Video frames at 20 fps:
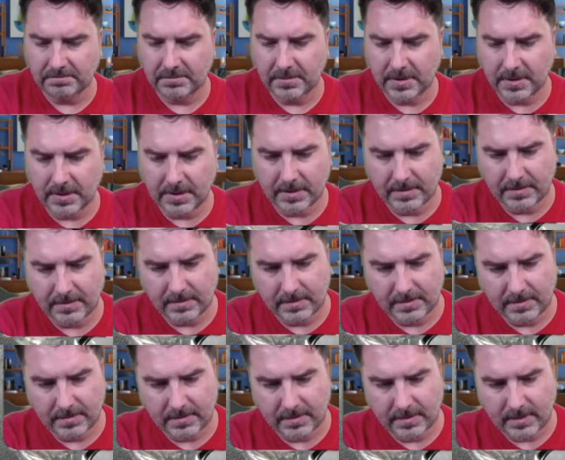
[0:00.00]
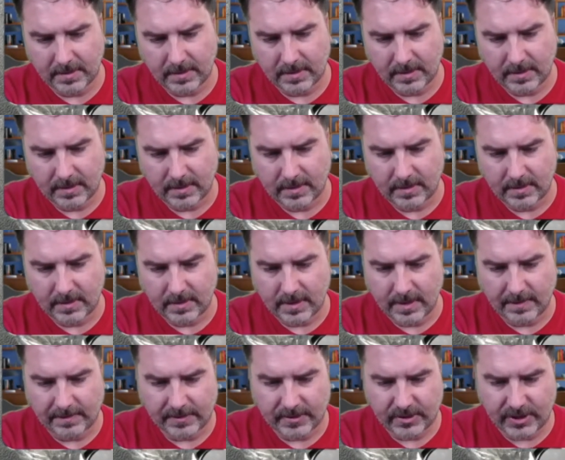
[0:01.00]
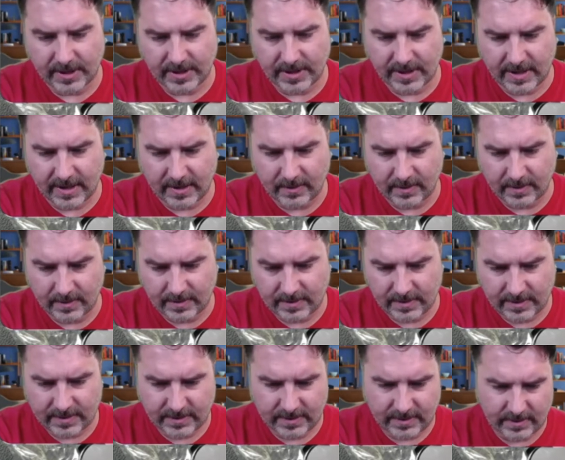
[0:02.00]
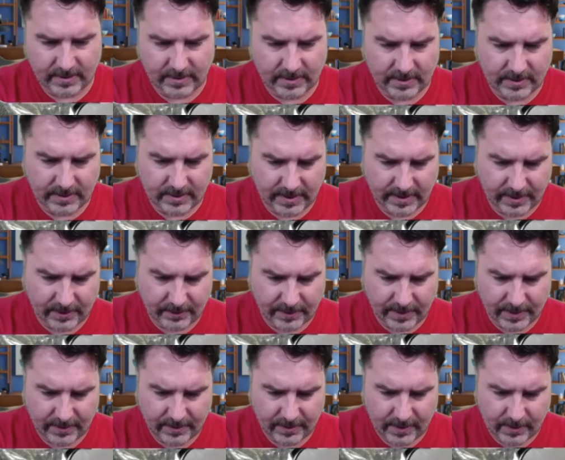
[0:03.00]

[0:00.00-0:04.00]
Huh. I'll have to check it out. Doesn't look like a reader though.